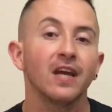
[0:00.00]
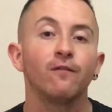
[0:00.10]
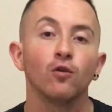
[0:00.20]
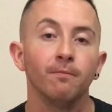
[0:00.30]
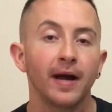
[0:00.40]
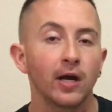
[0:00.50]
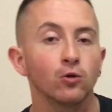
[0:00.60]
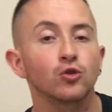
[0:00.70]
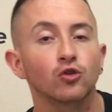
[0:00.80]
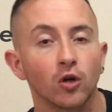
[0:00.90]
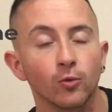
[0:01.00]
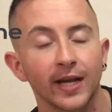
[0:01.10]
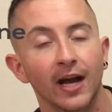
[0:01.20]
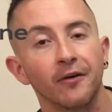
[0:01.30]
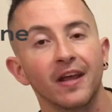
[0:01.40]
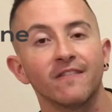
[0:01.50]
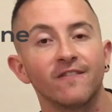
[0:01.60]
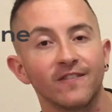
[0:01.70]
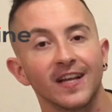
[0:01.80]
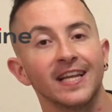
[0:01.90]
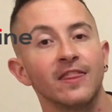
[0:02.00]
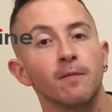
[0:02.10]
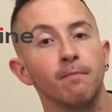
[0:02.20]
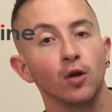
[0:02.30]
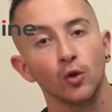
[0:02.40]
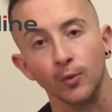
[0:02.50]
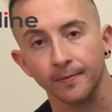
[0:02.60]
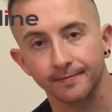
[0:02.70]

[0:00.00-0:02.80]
If you're male, scroll down and fill in the blue.